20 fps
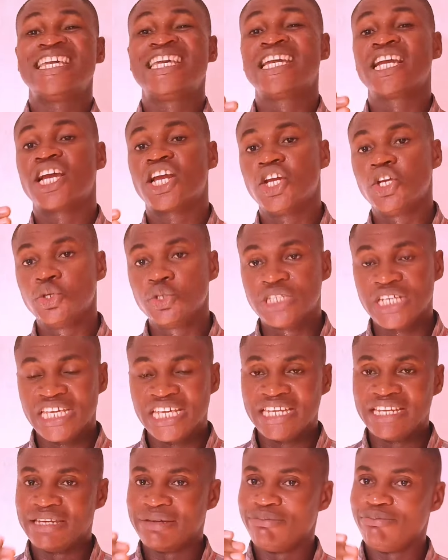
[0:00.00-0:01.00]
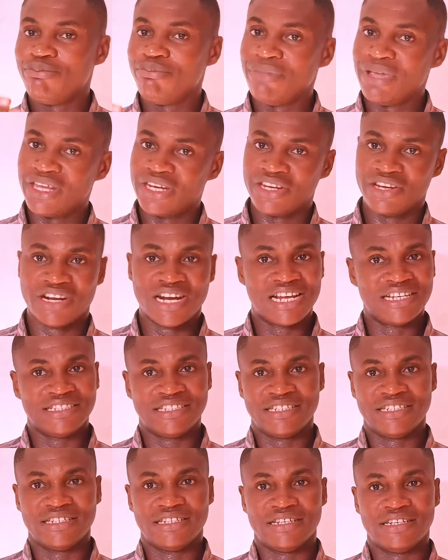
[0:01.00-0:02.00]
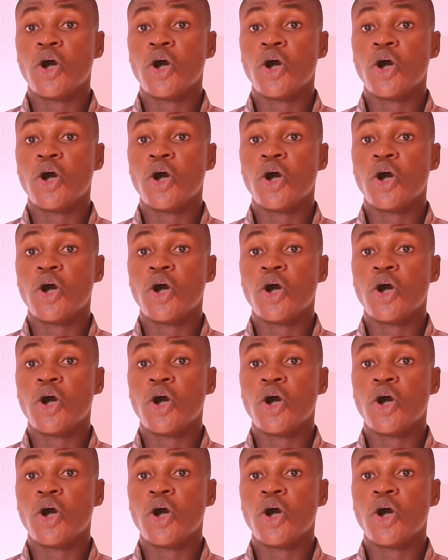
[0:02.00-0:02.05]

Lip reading: including minerals.